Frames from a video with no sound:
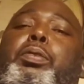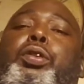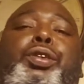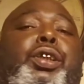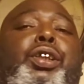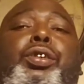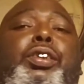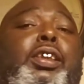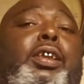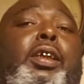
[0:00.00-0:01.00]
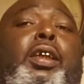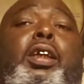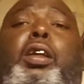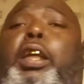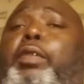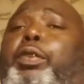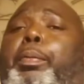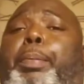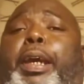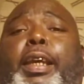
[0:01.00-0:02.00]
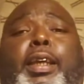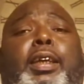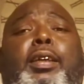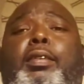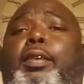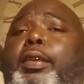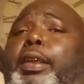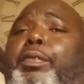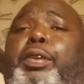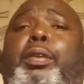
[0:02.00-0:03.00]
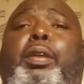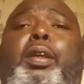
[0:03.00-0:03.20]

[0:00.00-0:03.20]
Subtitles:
so you can use it if you're baking, if you're